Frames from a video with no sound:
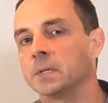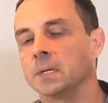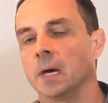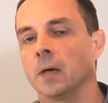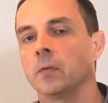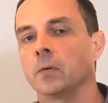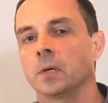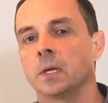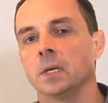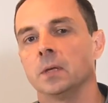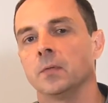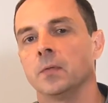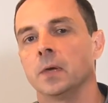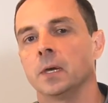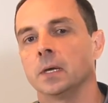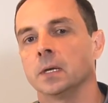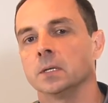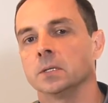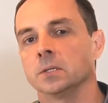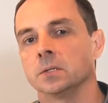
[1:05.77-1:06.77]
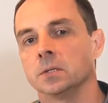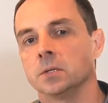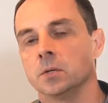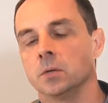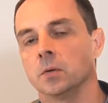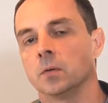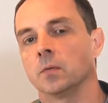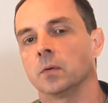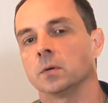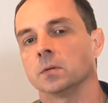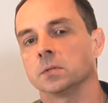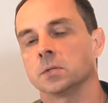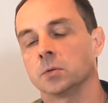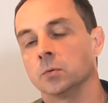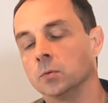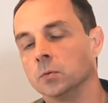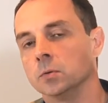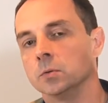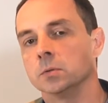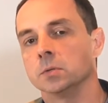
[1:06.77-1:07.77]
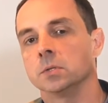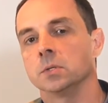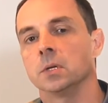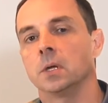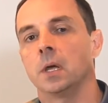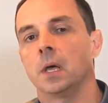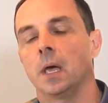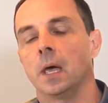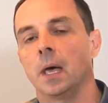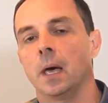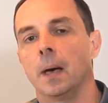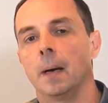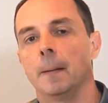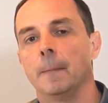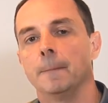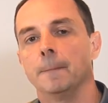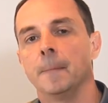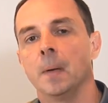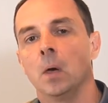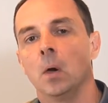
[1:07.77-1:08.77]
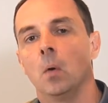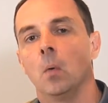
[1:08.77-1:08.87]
But the other key thing is the university schools um,